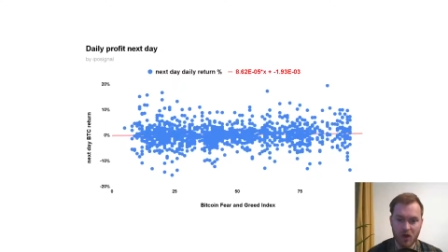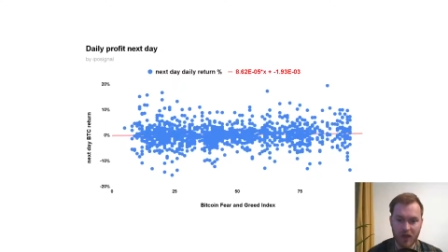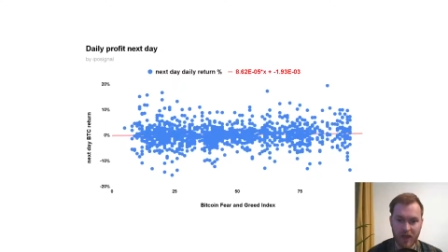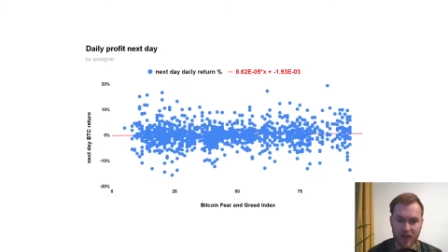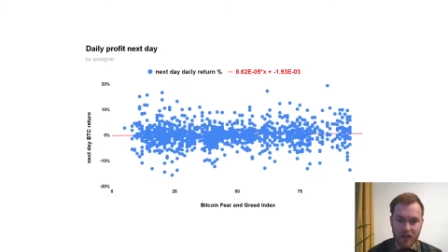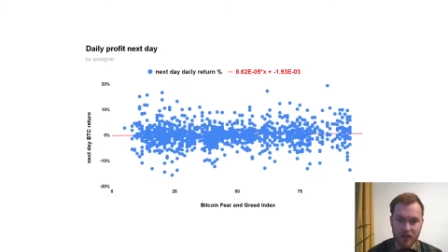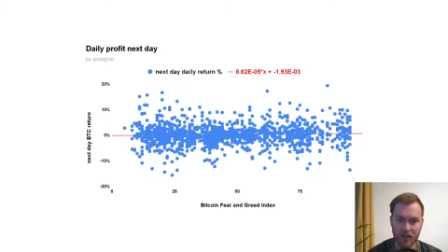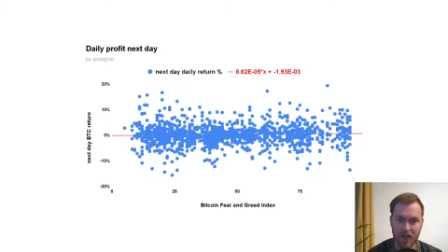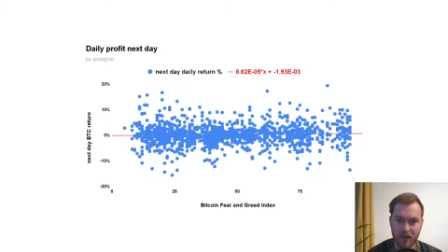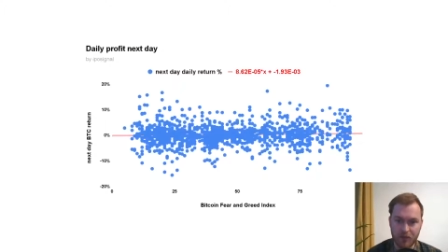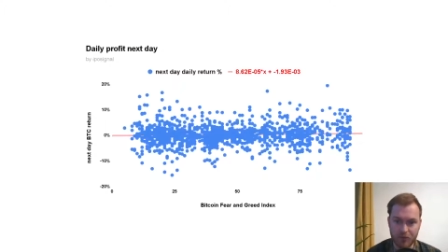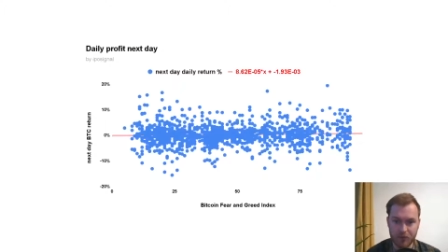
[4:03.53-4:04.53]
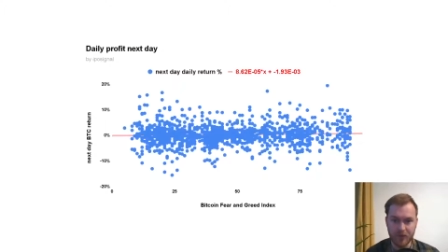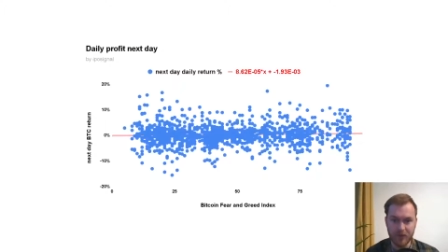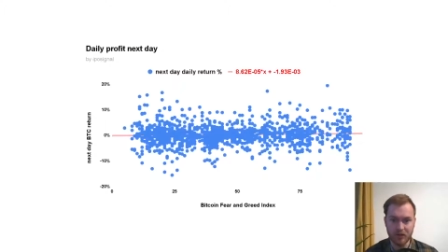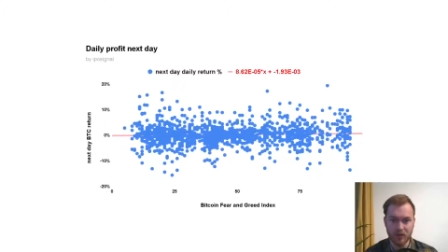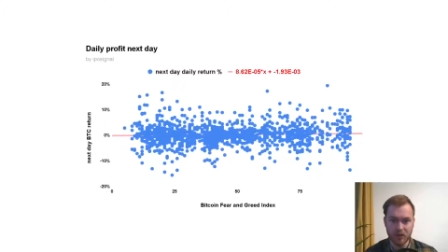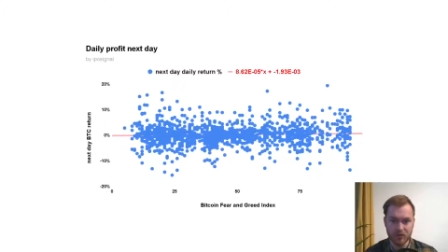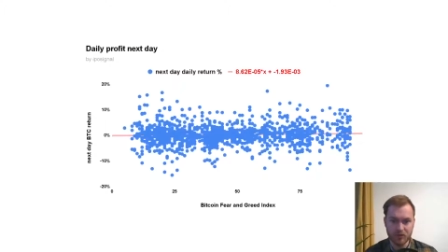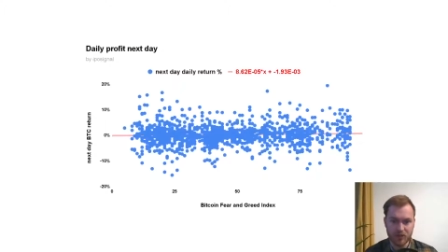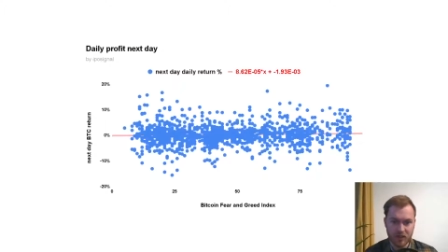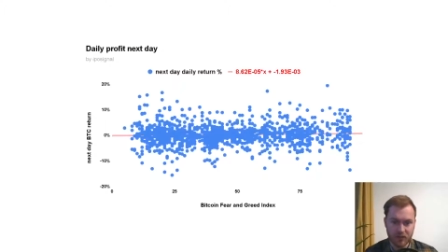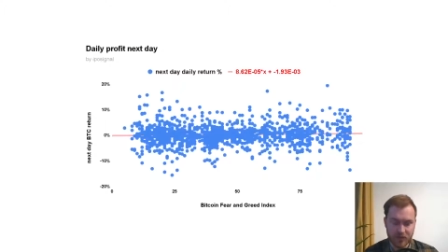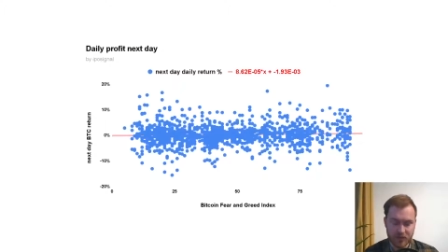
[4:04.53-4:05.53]
a line through it to
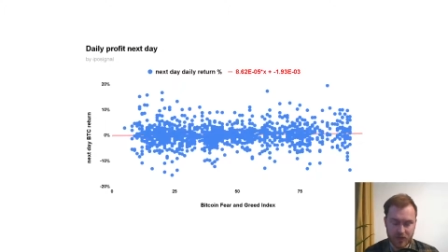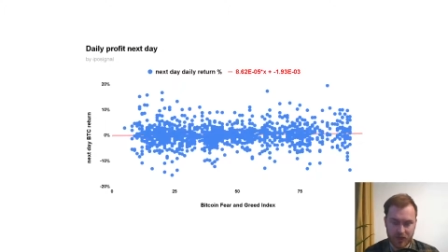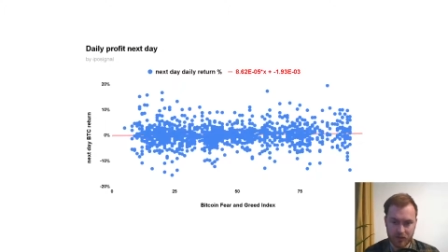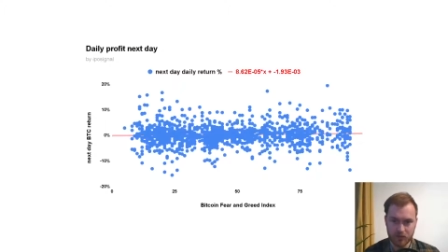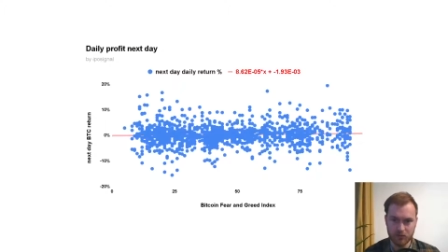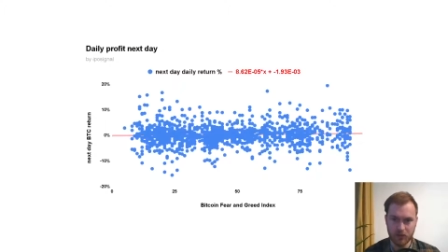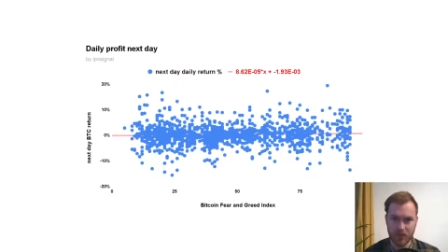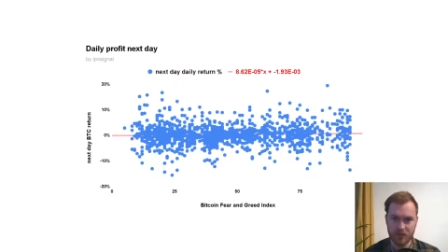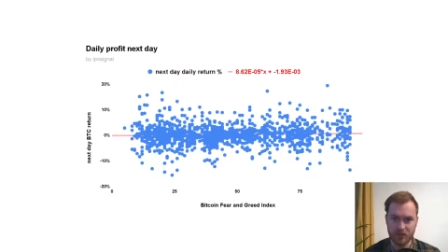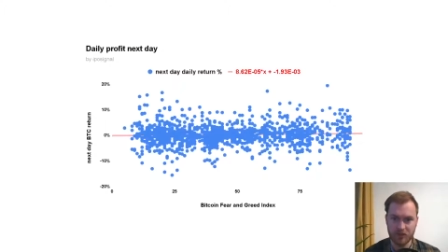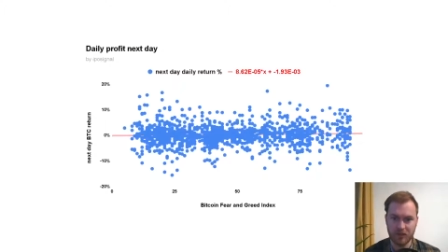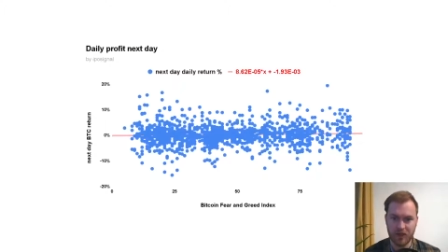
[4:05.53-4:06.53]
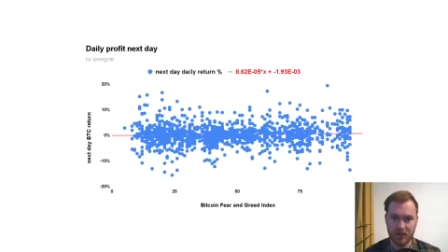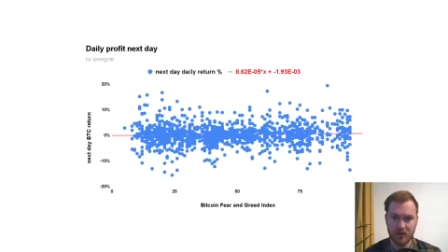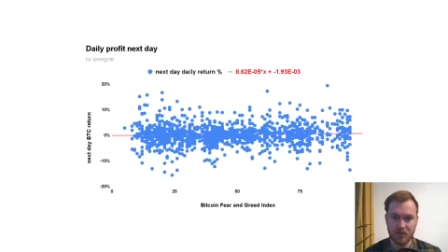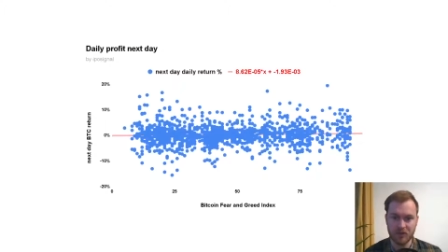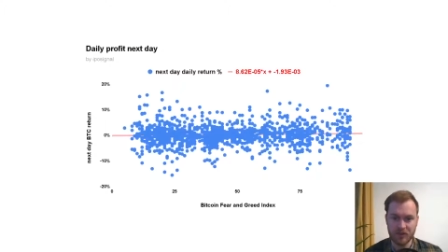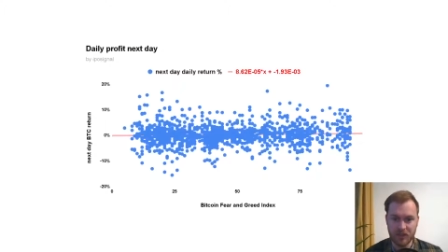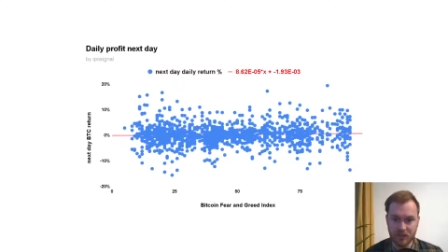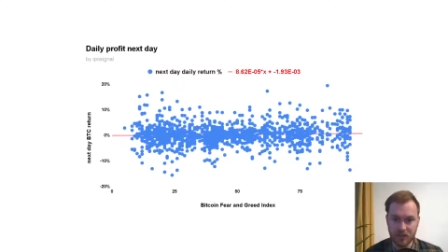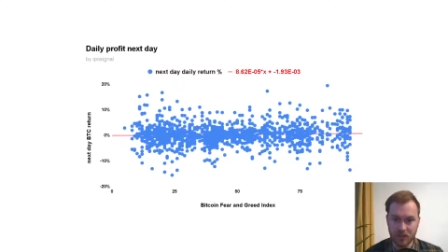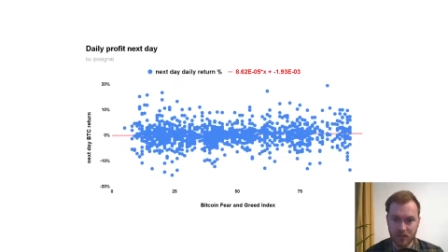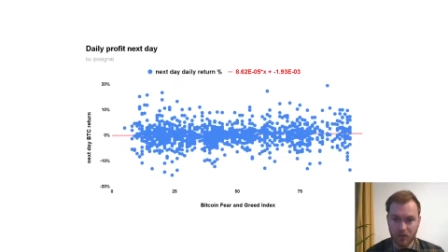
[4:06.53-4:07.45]
see if there's any relation. And then you see,